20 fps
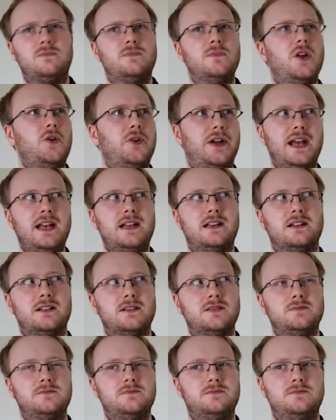
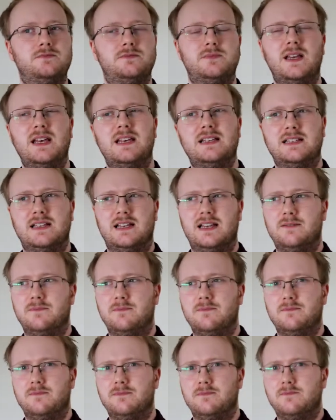located. Is it
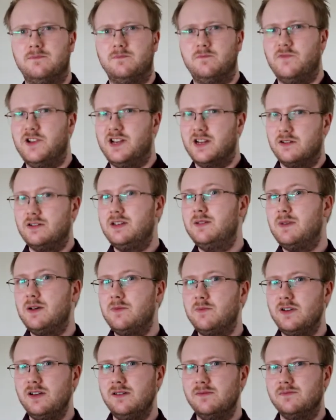in read-only
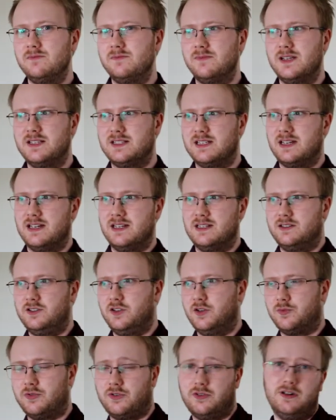memory? Is it in
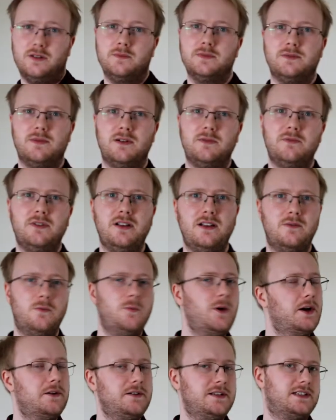your program's memory?
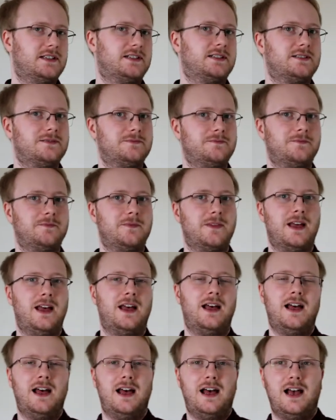Where is it?
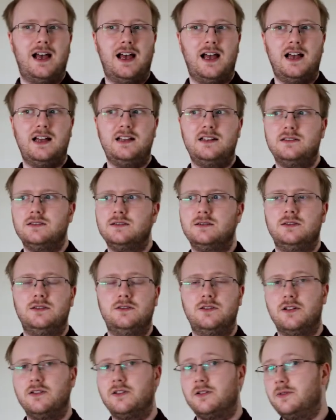And
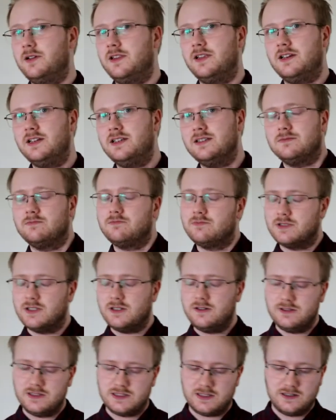you don't know where that is,
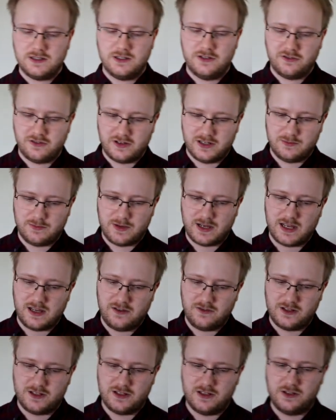so it's undefined
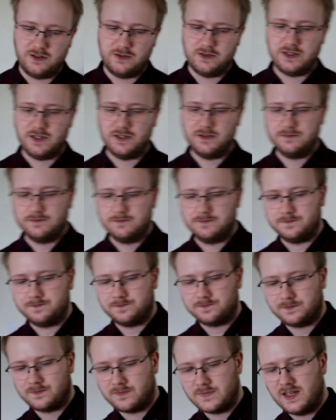behavior to do so.
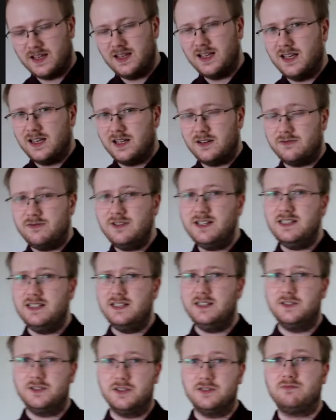Really,
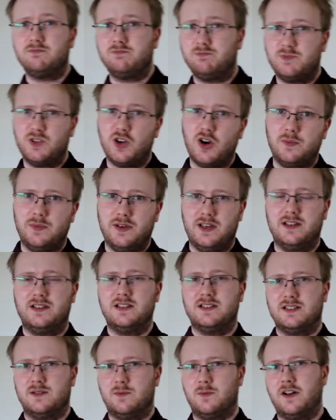you should copy it
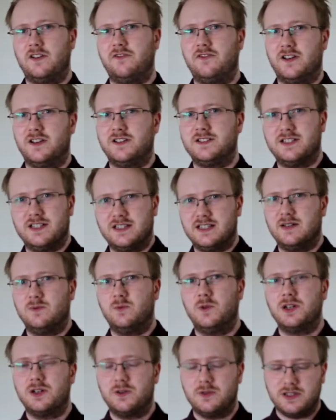to somewhere first and then
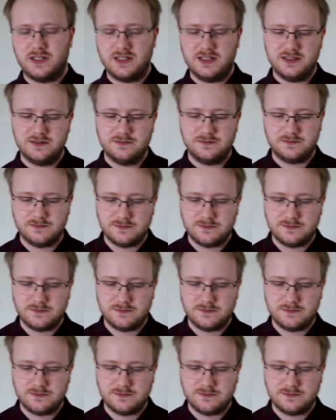work with it.